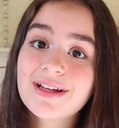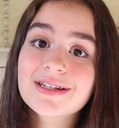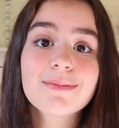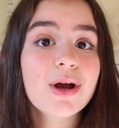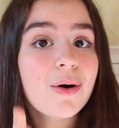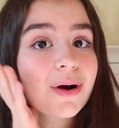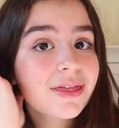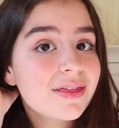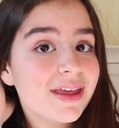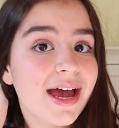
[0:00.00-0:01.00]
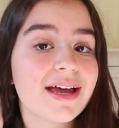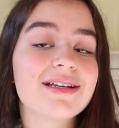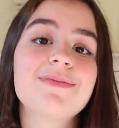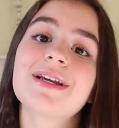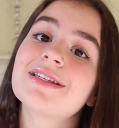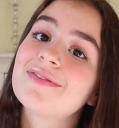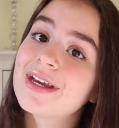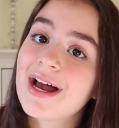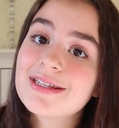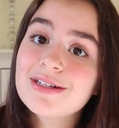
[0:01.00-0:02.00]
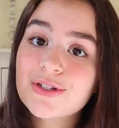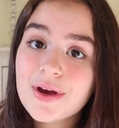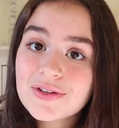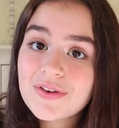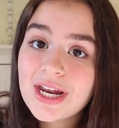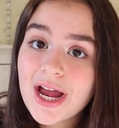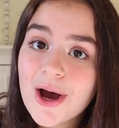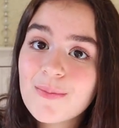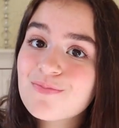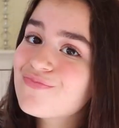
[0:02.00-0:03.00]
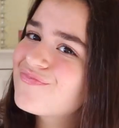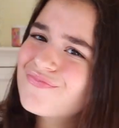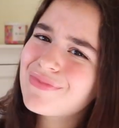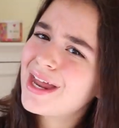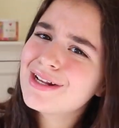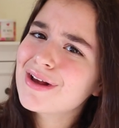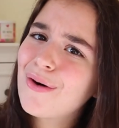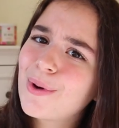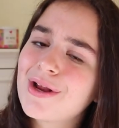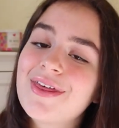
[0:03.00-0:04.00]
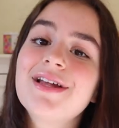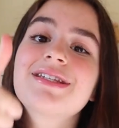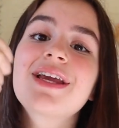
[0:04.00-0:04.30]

But it's gonna be all worth it in the end, because if you guys enjoy this video, then it's all worth it.